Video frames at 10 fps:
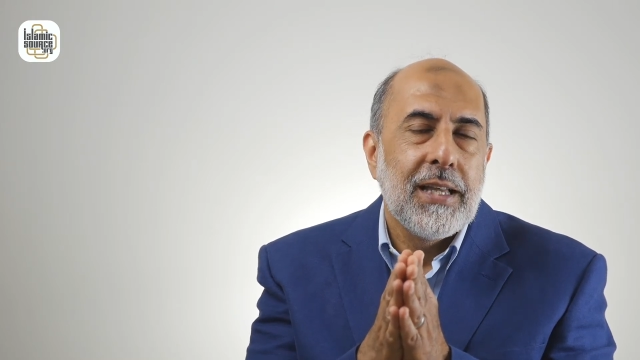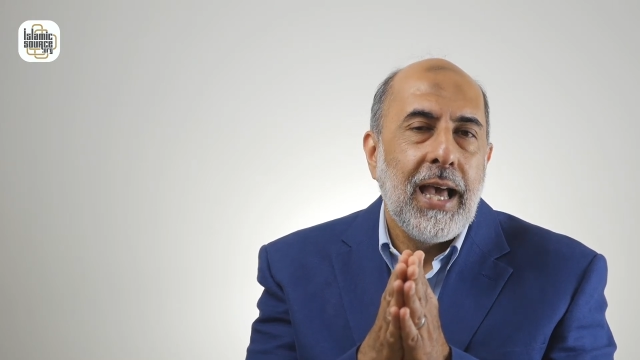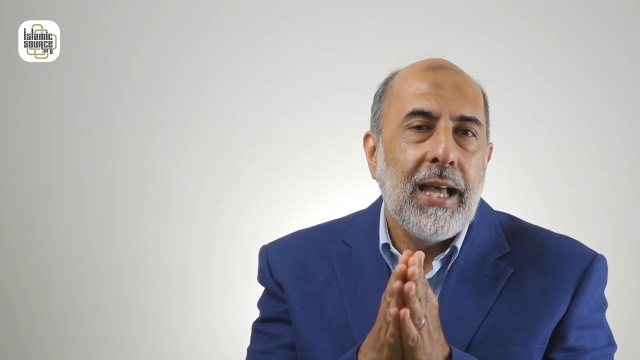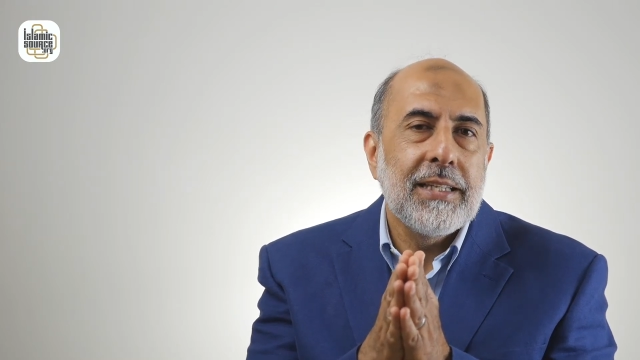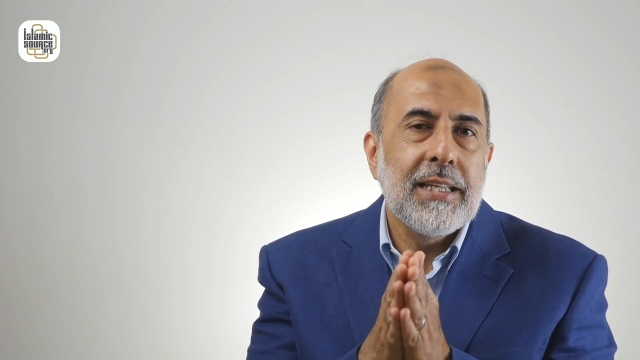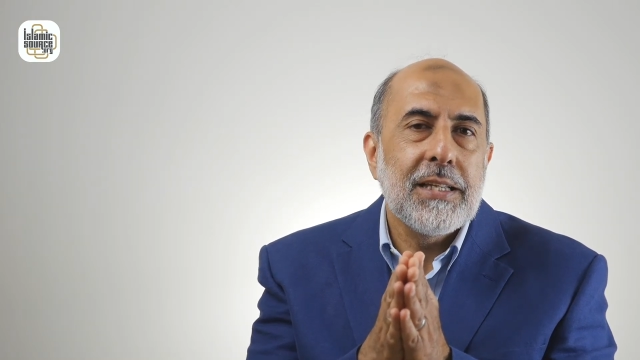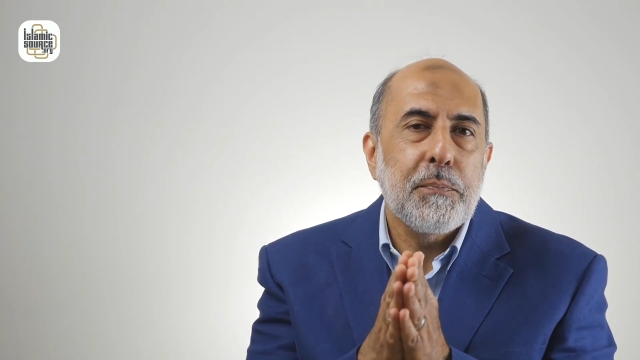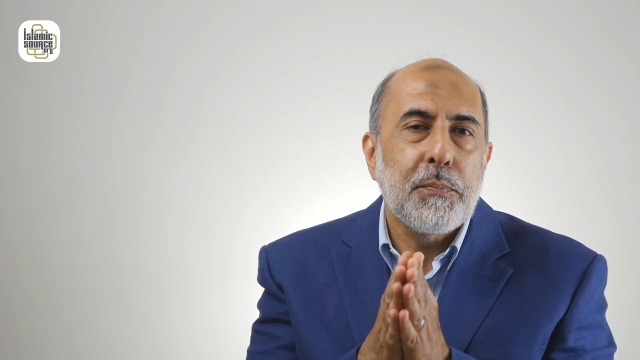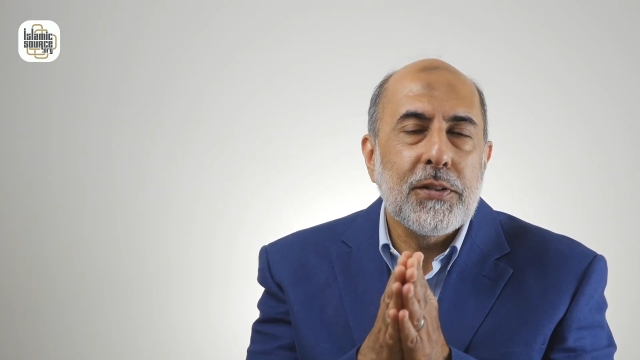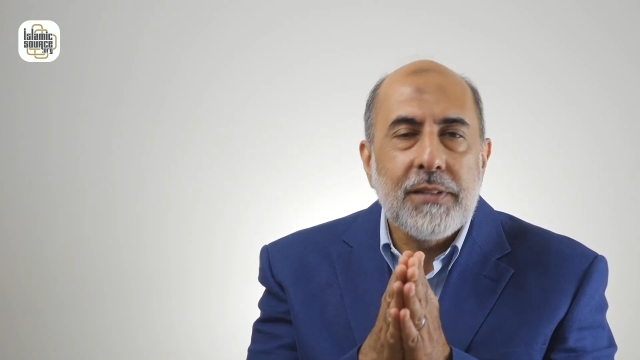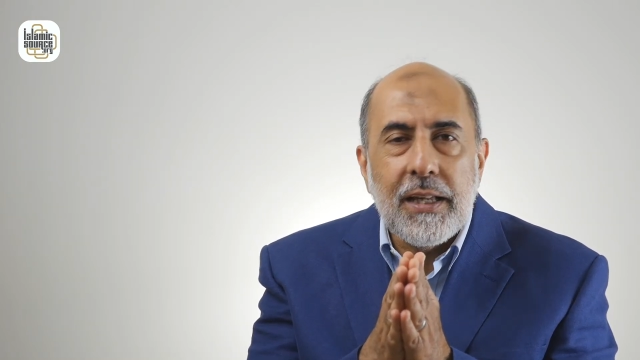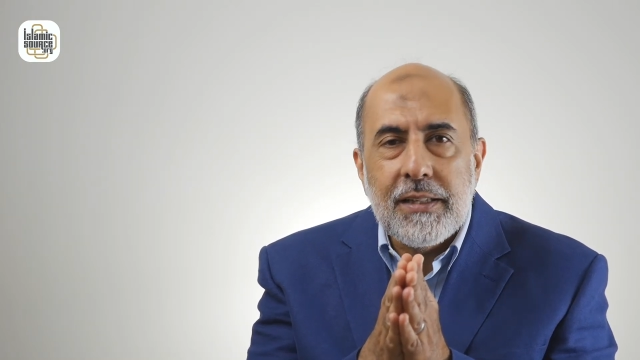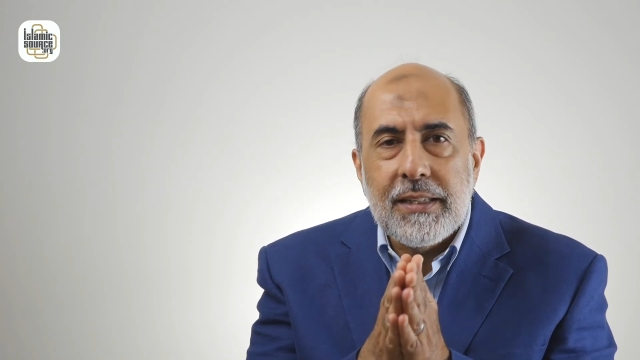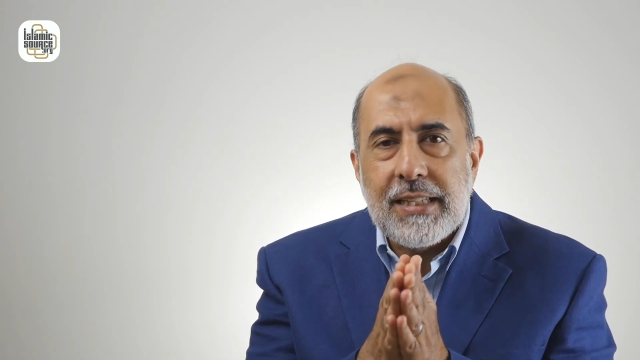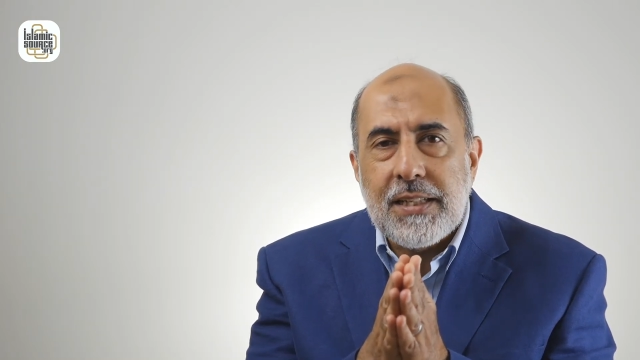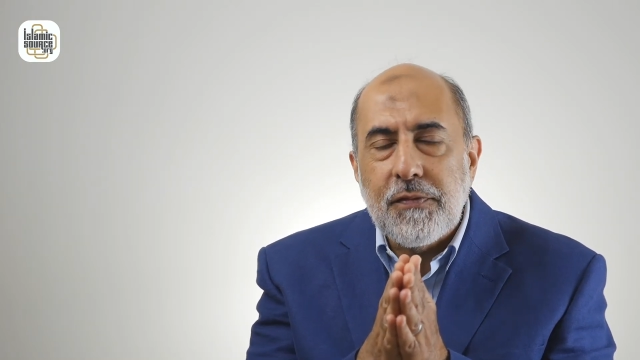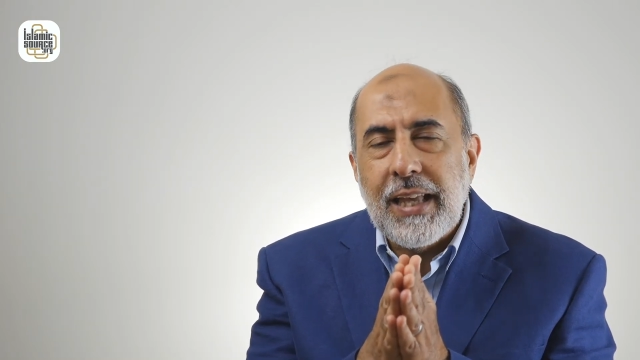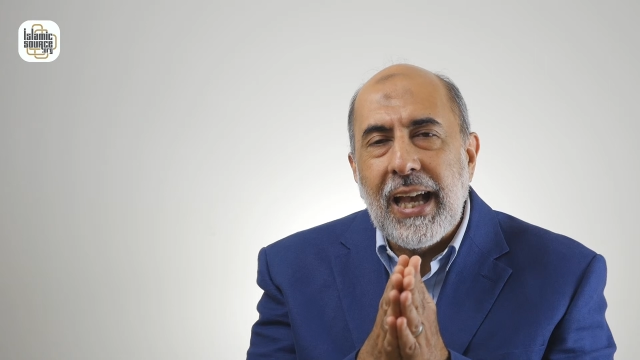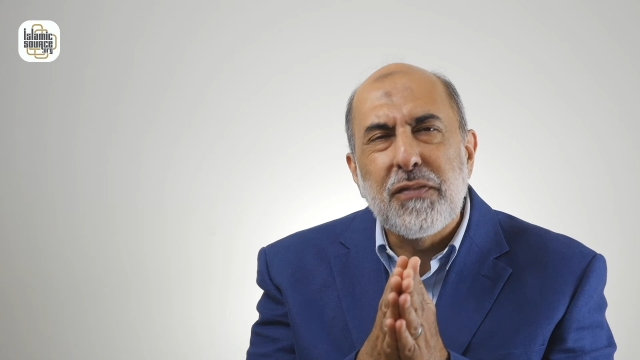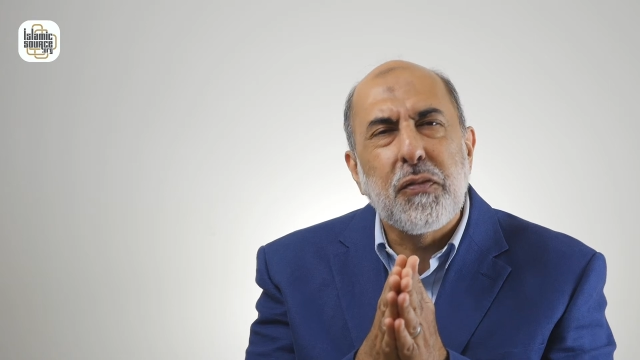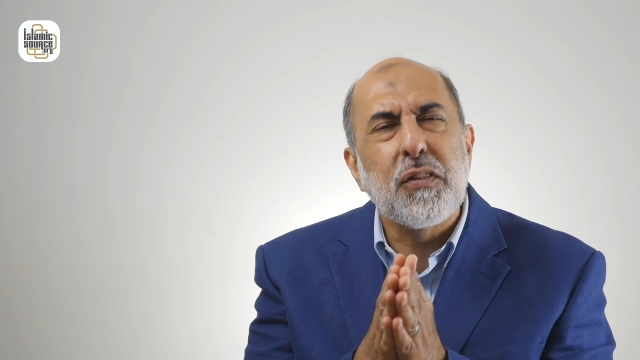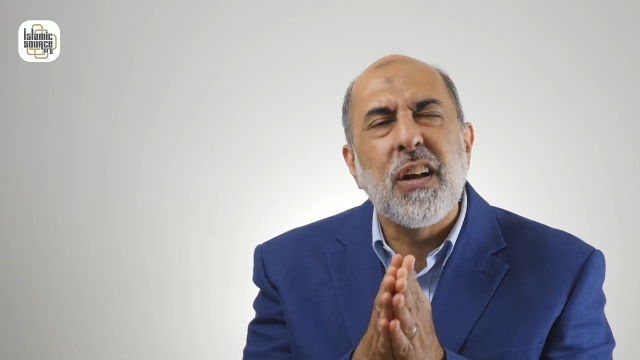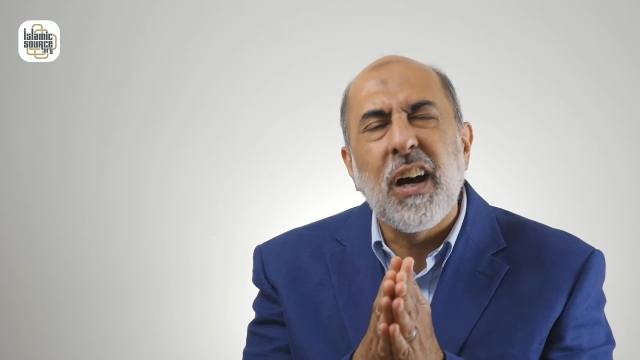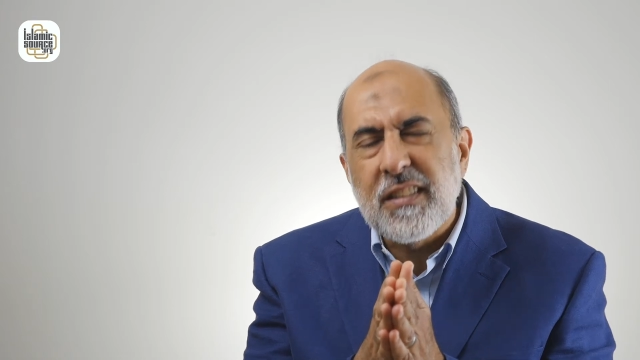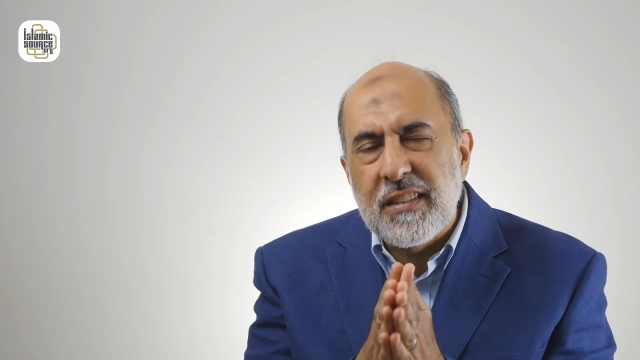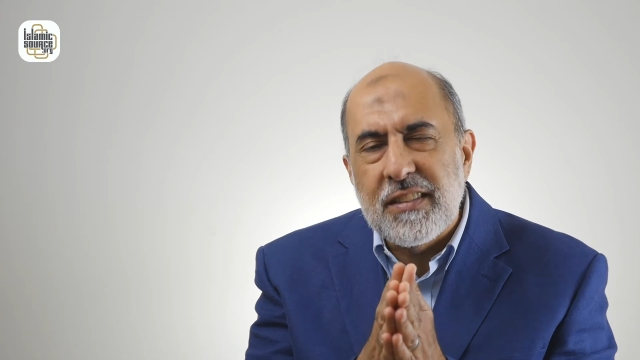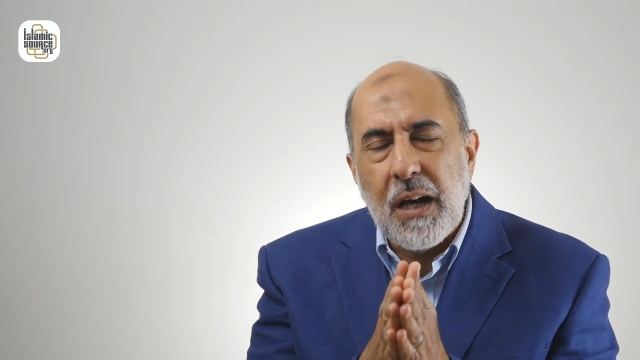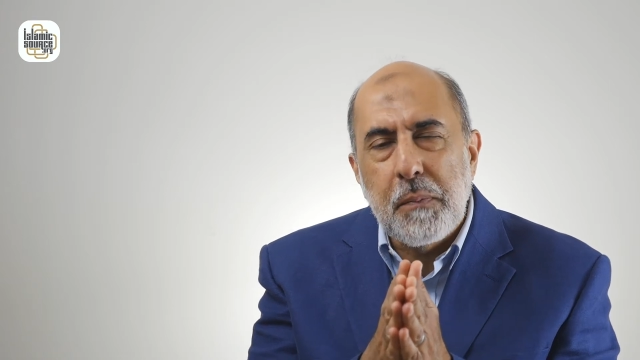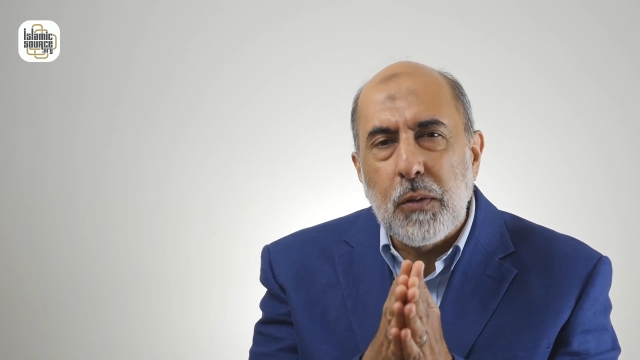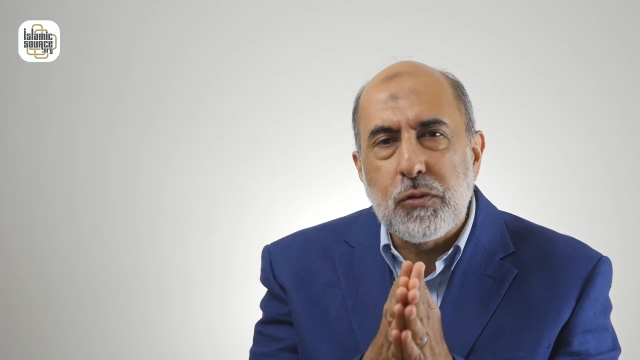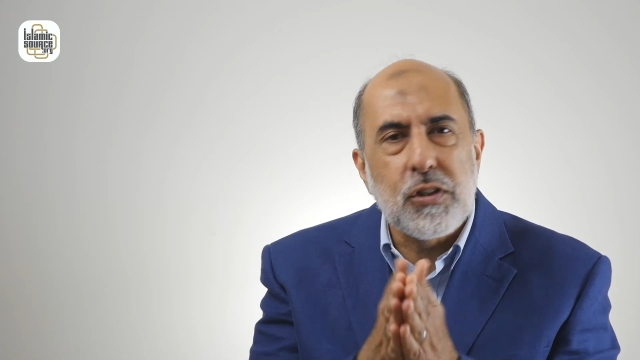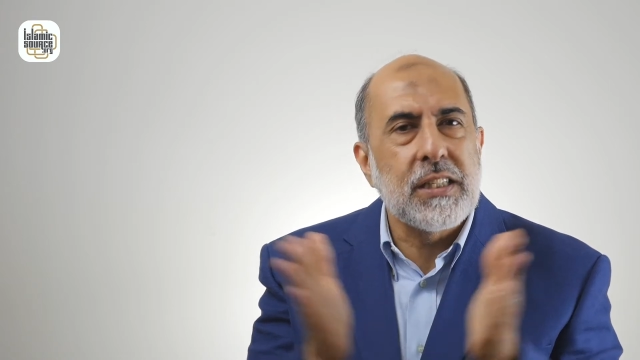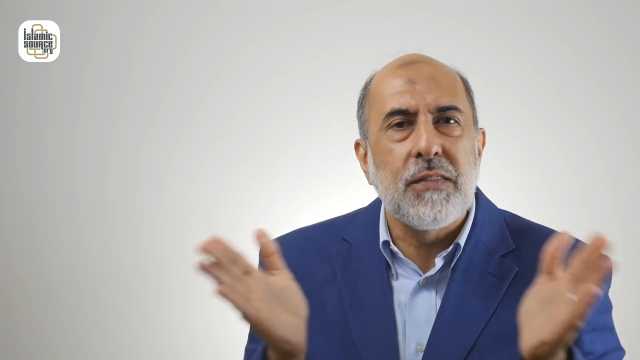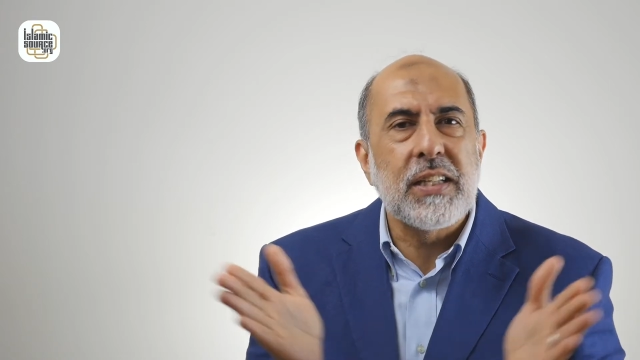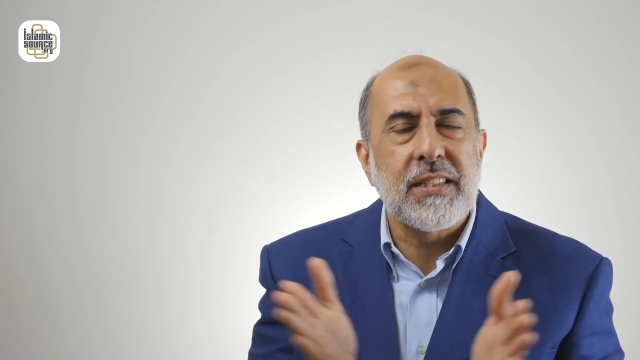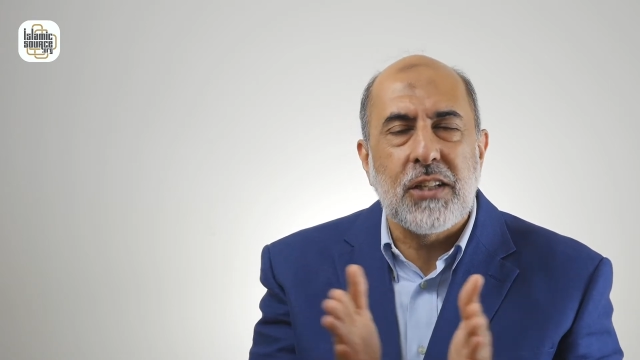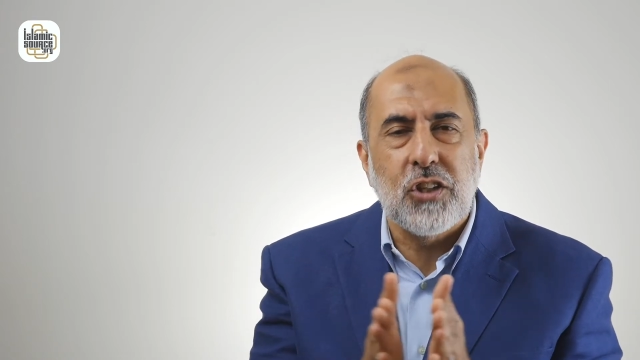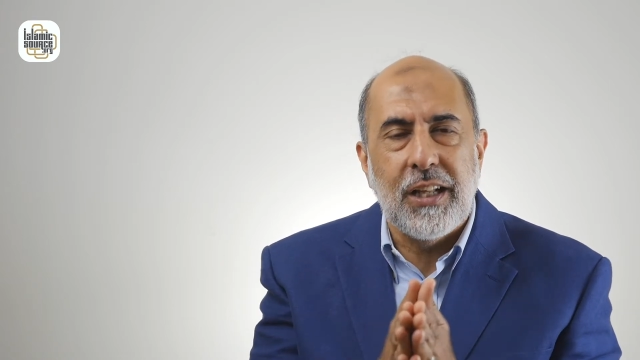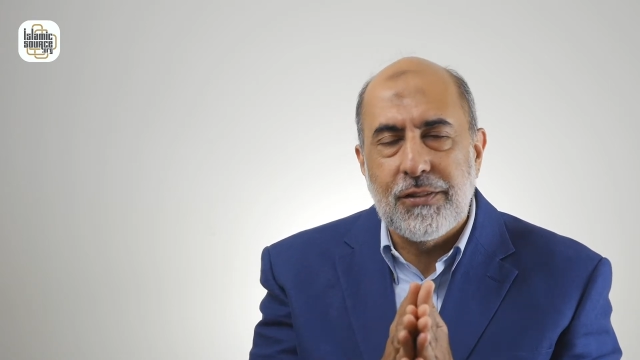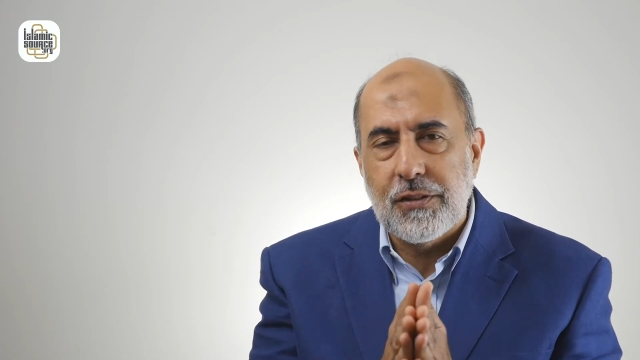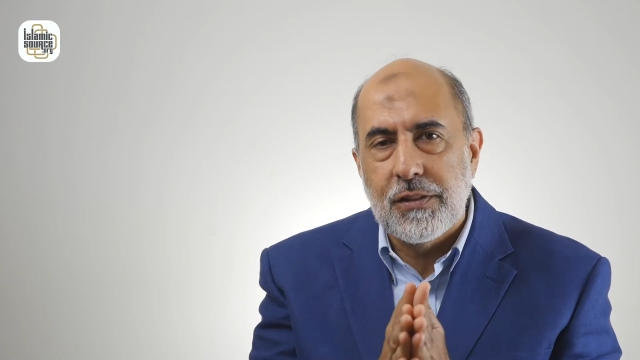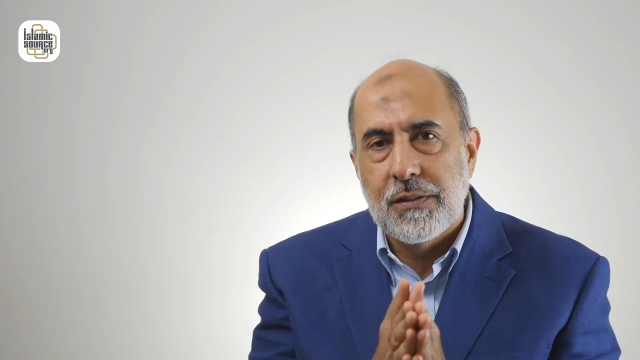And he pretended as if he had forgotten about receiving such a letter,